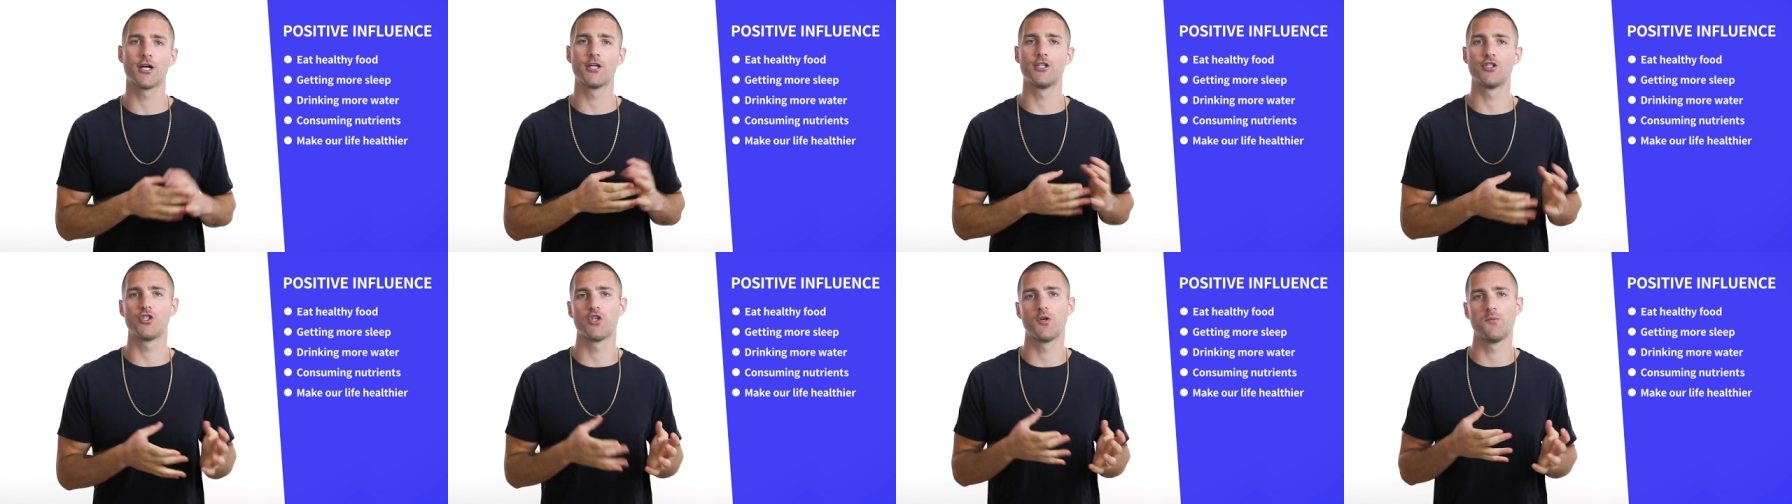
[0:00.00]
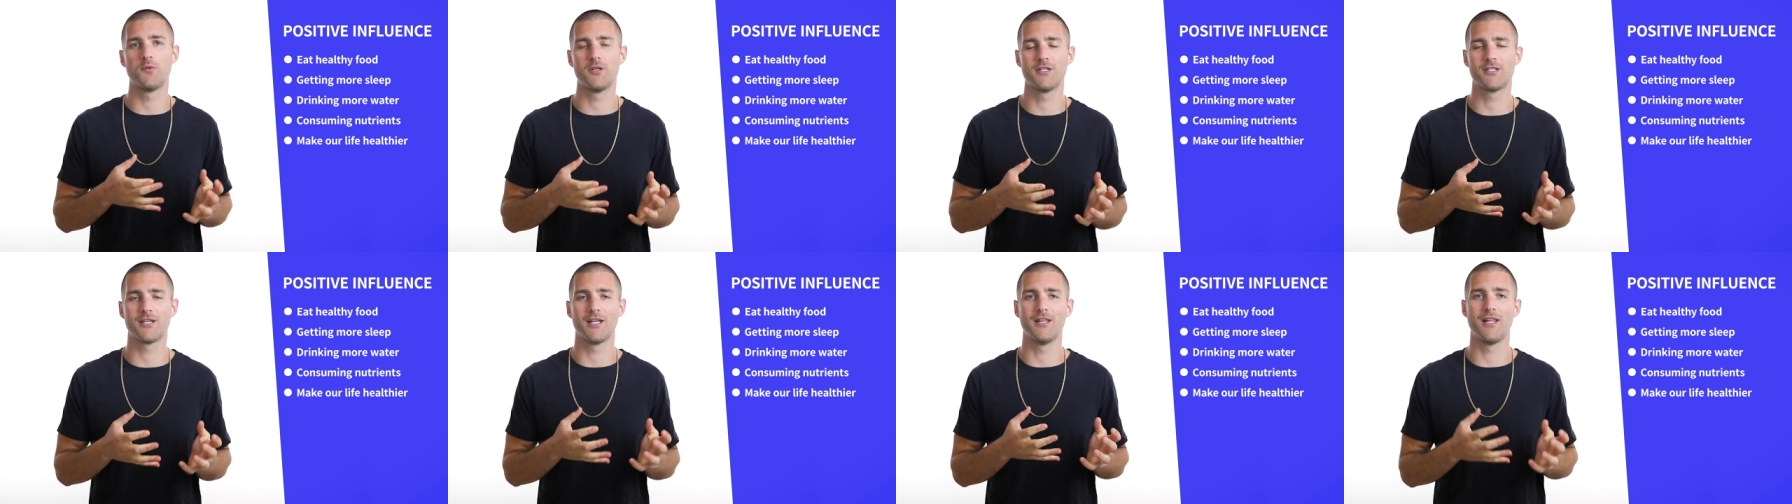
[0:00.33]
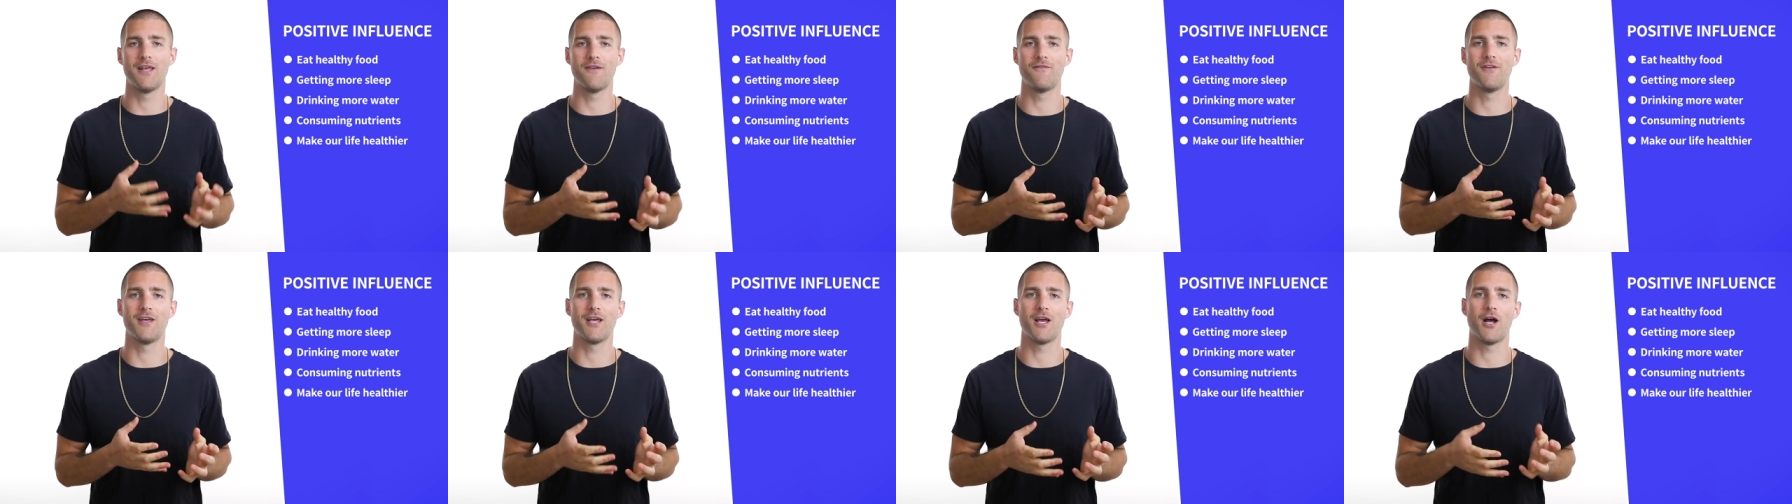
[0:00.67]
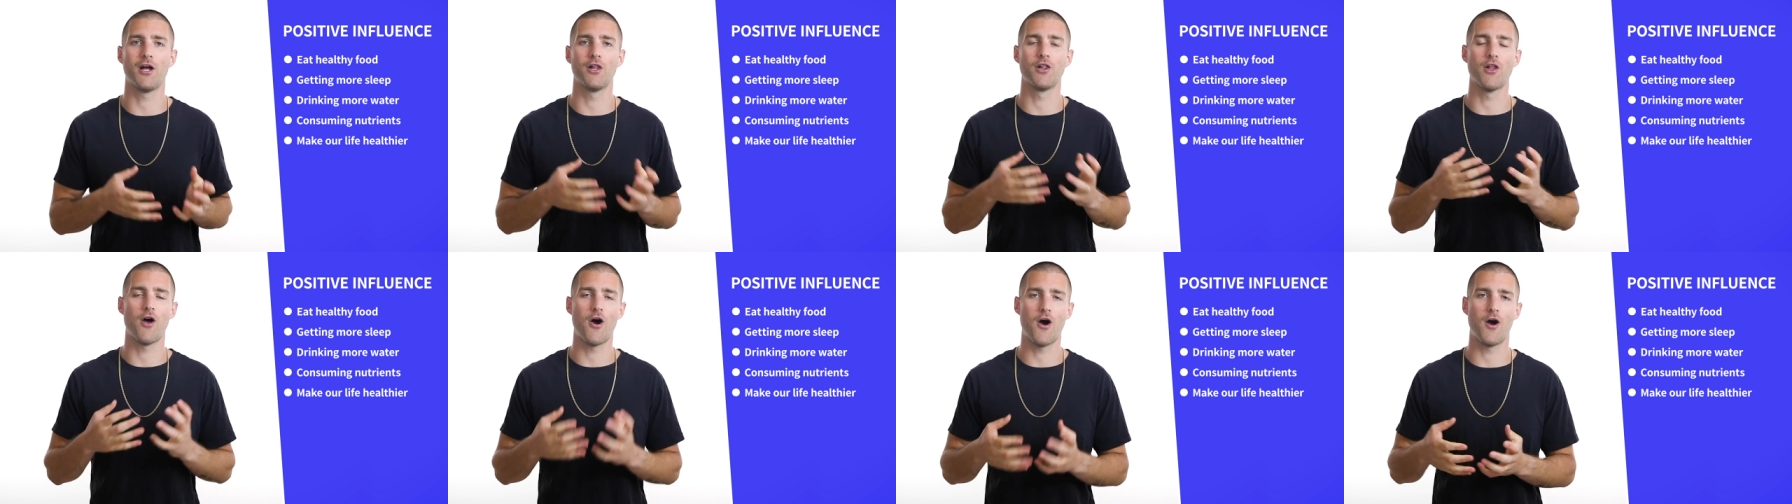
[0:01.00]
contribute to living
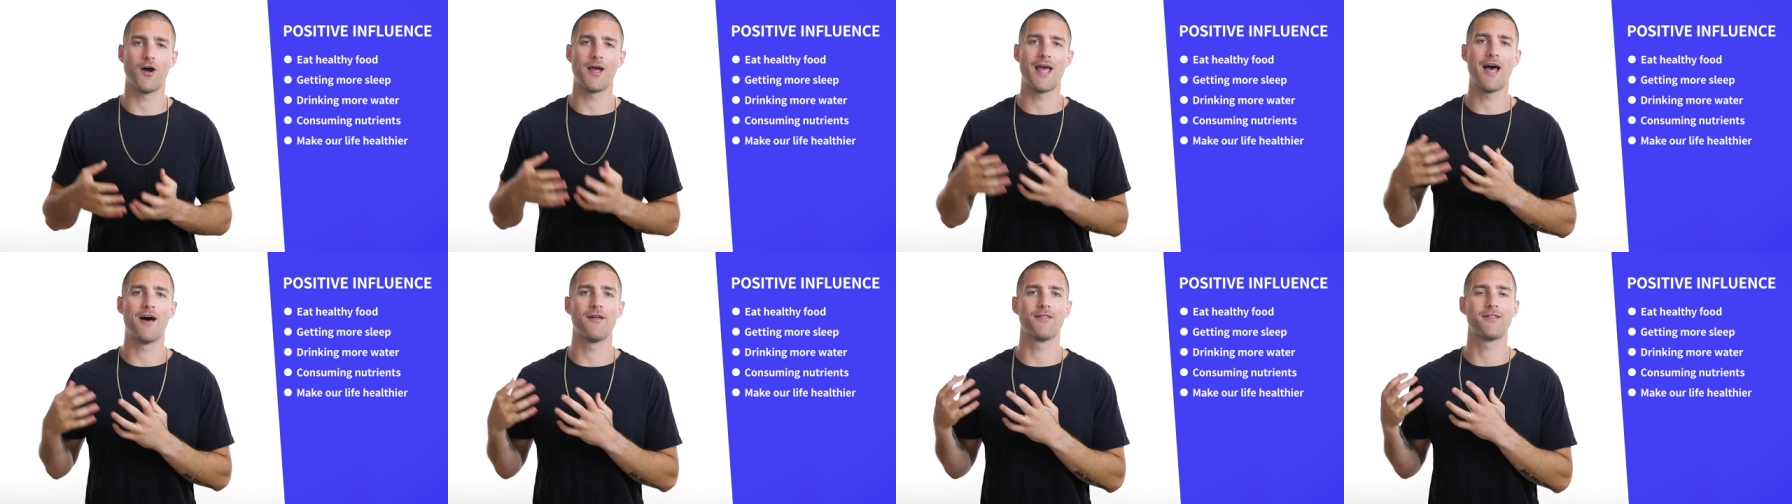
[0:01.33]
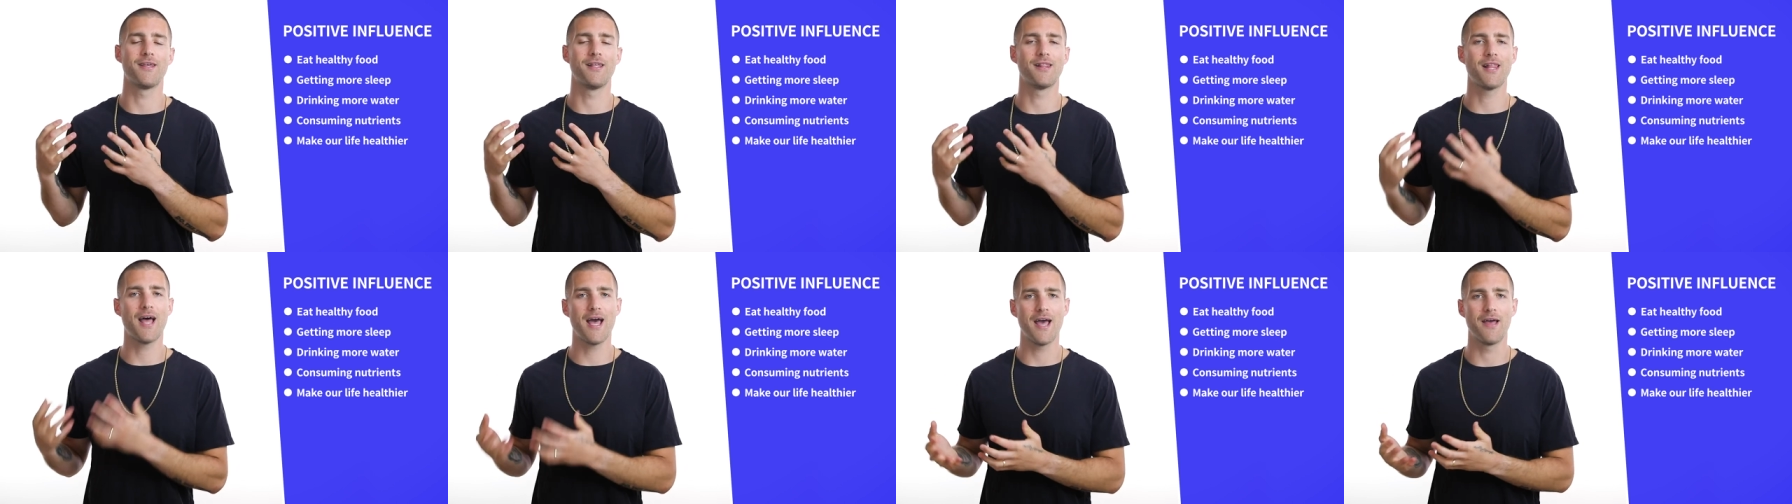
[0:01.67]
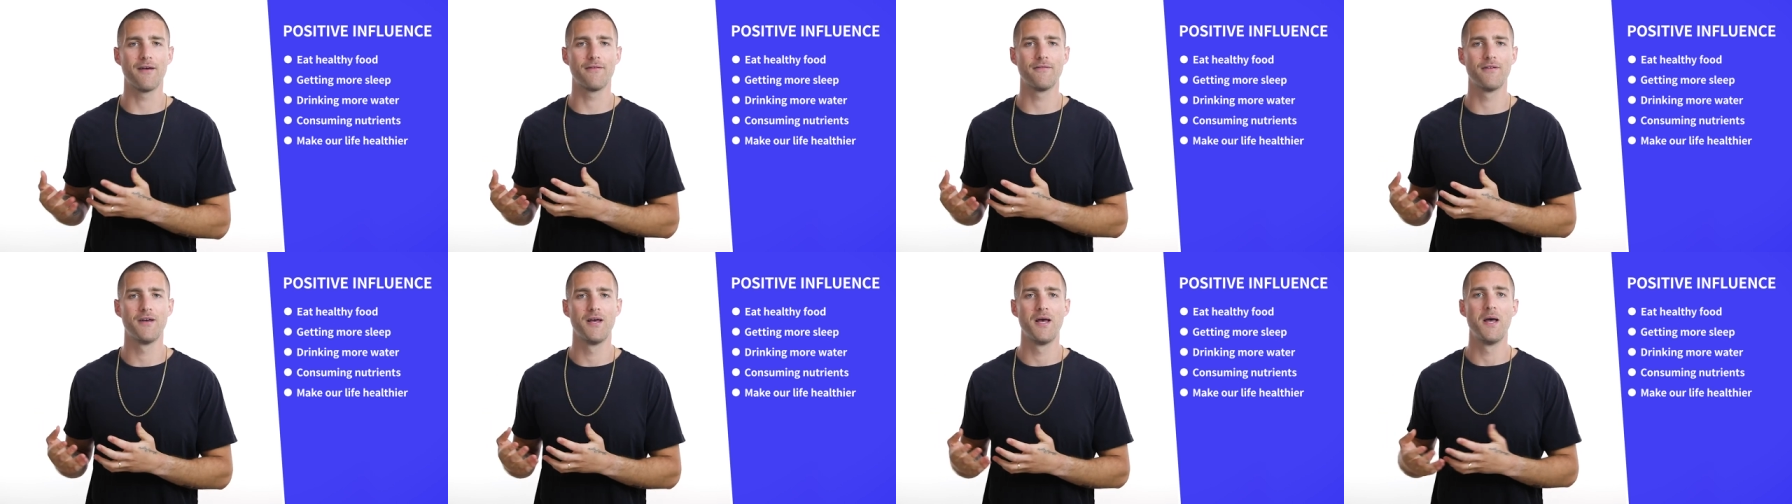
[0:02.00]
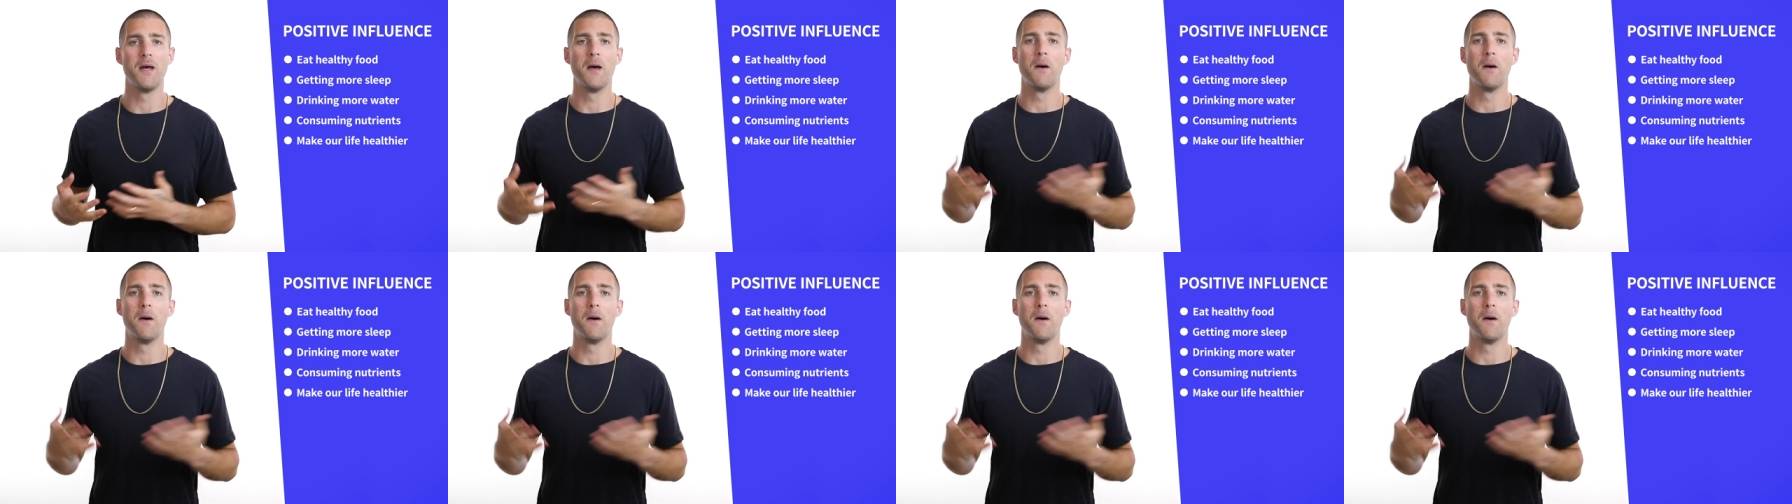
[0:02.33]
a long, healthy life.